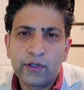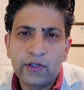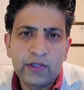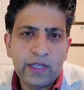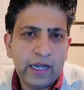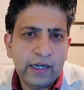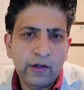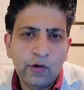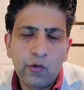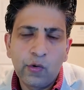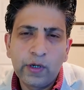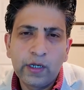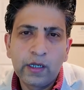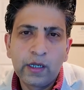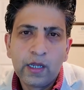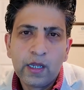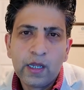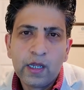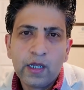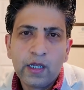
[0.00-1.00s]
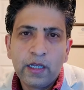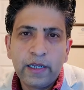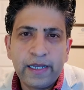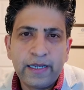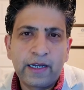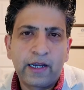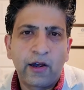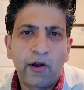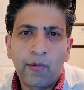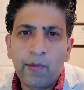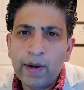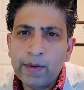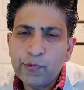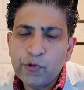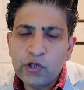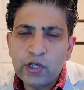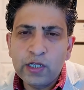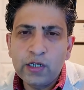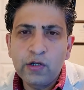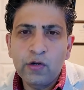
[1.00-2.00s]
Is that going in
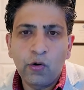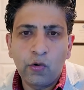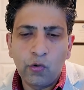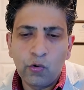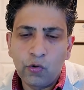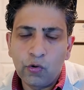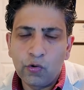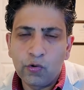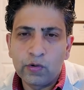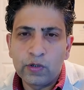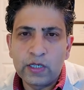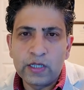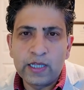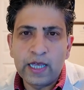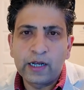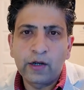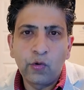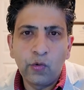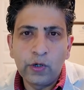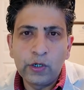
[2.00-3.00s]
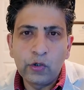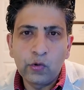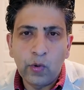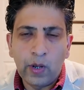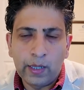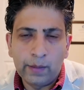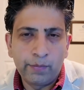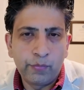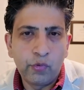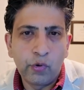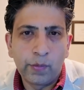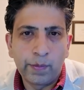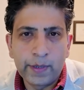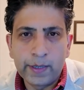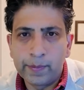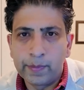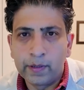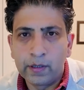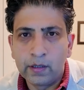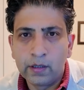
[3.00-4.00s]
corruption, or is that going to help poor
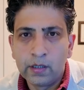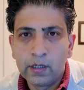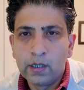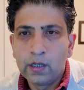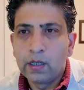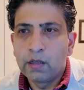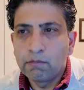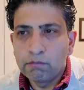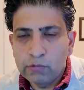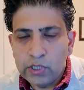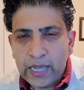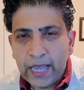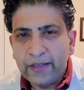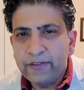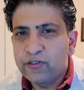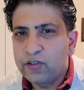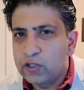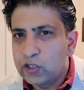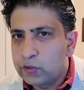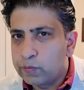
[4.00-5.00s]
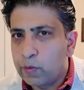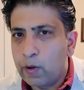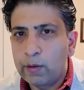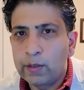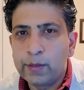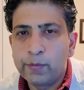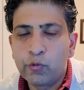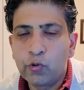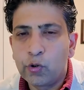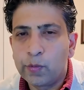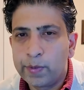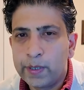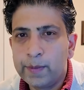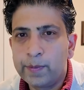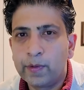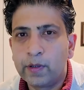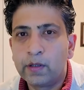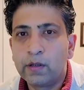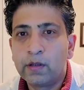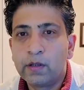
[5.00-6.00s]
people? The answer is probably poor
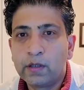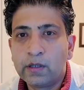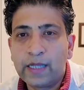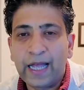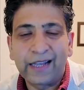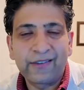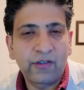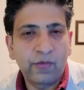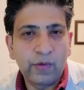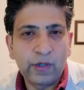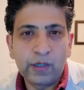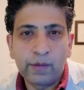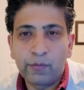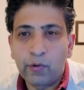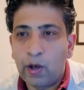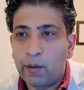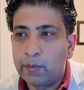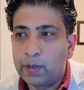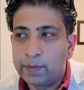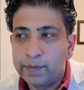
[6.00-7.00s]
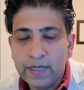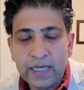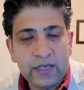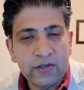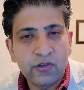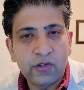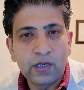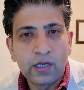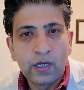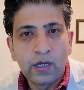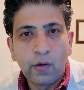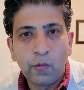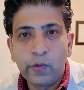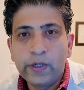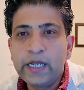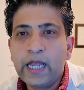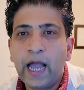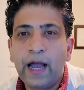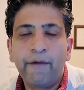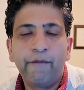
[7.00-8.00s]
people. That's where the problem is.
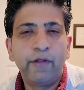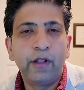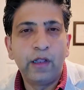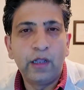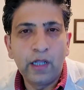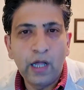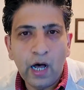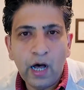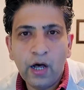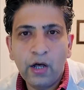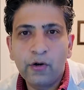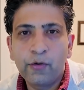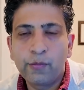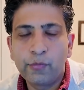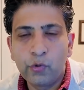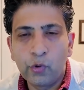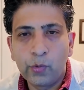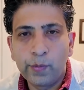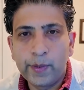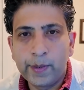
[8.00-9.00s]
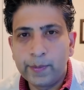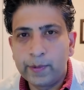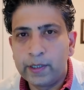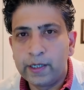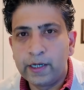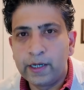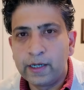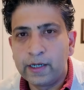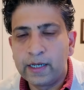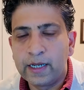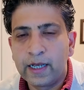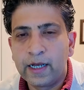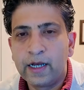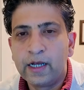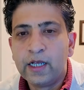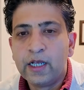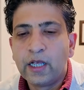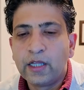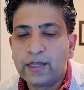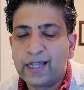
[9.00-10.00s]
We have a lot of poor people in
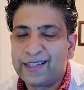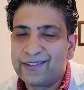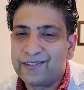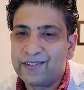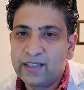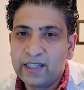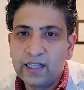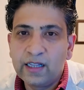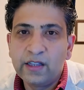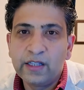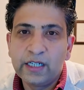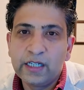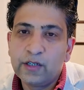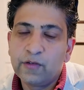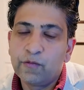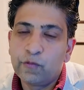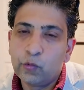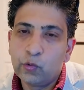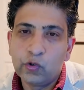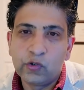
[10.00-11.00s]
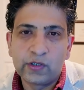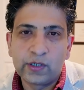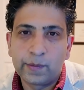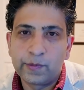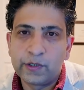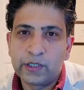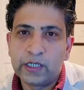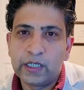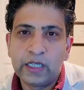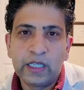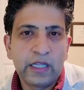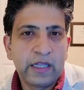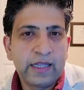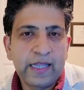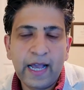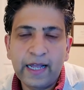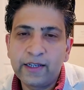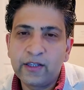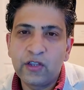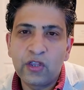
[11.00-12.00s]
India that still need food subsidy.
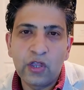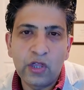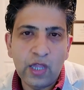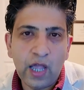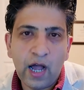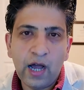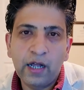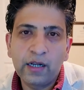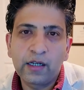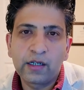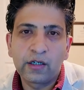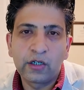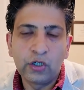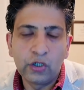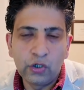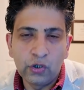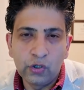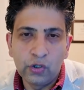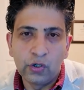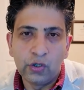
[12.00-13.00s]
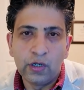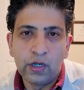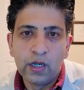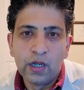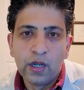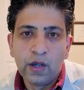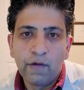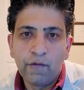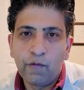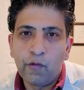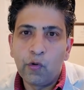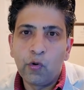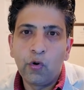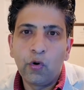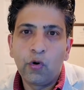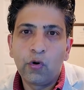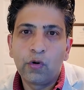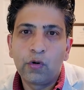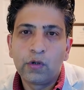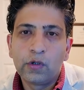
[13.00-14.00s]
That is not good
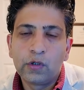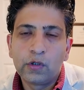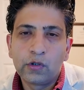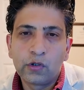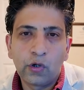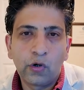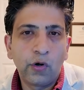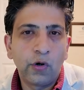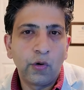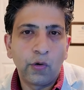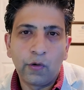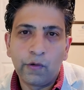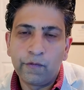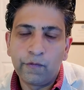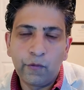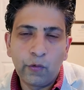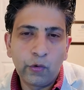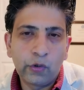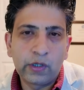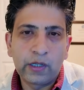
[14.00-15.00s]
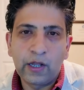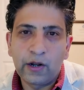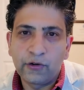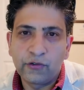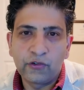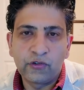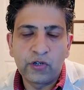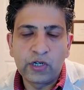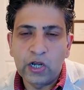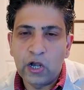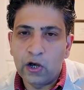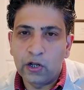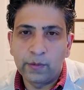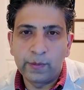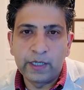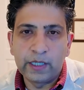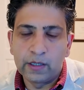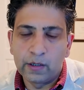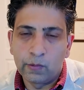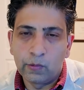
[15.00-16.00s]
for third or fourth largest
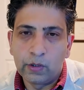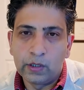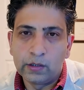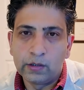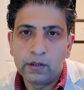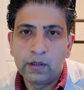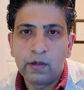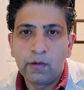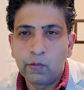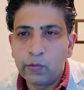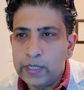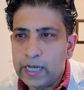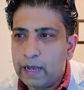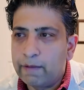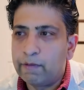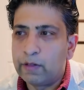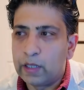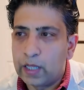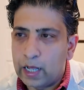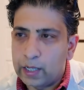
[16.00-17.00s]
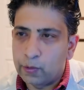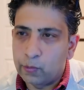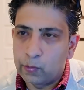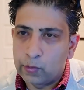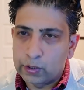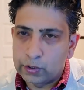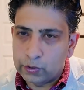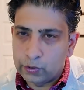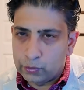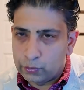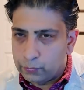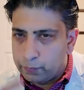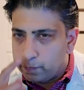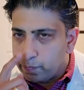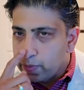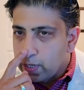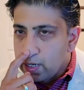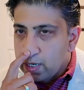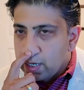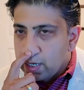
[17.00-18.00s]
economy in the world. We have a lot of work to do.